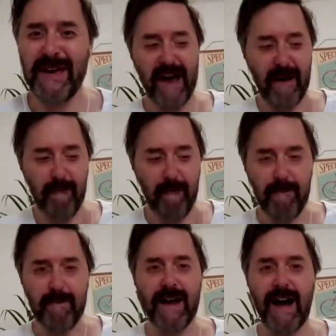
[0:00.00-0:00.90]

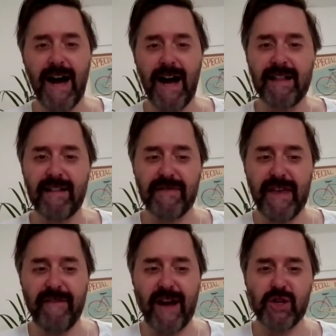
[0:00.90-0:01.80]
and
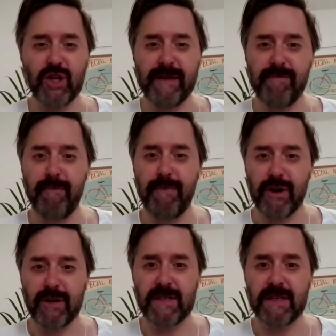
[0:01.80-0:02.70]
they've actually
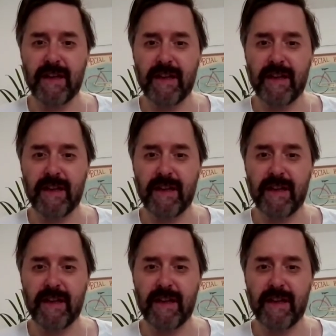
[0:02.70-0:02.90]
booked